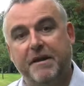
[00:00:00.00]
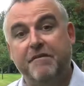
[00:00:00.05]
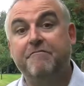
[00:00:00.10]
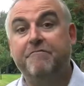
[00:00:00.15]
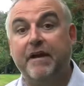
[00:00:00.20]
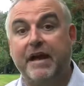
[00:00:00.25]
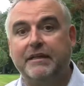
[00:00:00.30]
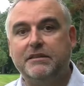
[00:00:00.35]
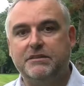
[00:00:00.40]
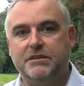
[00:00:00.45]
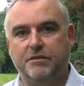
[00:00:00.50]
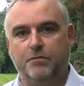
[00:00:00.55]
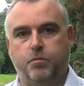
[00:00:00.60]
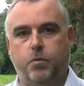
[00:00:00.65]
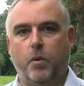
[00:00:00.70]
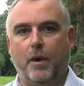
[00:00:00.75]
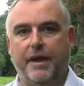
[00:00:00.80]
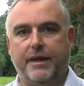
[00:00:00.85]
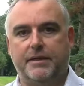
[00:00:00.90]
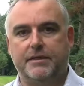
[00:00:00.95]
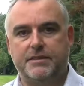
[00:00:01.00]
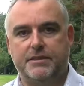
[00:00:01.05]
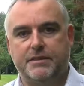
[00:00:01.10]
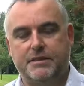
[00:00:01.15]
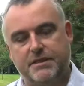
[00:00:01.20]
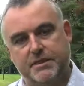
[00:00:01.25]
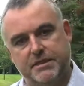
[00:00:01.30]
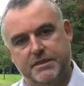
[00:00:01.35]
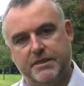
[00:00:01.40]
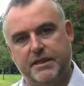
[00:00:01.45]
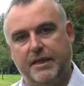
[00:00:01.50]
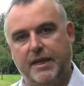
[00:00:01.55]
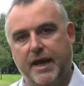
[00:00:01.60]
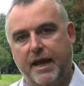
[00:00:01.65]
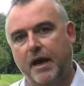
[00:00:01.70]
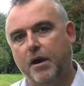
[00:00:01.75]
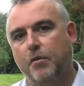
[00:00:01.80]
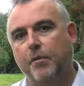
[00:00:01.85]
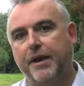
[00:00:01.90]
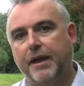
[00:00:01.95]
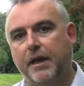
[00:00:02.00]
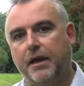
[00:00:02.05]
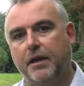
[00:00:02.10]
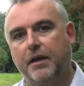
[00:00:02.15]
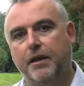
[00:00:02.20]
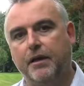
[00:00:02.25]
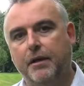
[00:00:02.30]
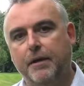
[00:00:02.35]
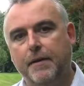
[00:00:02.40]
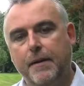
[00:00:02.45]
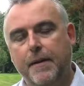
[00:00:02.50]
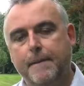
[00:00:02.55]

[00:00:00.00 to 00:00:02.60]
inventive ways to see how we can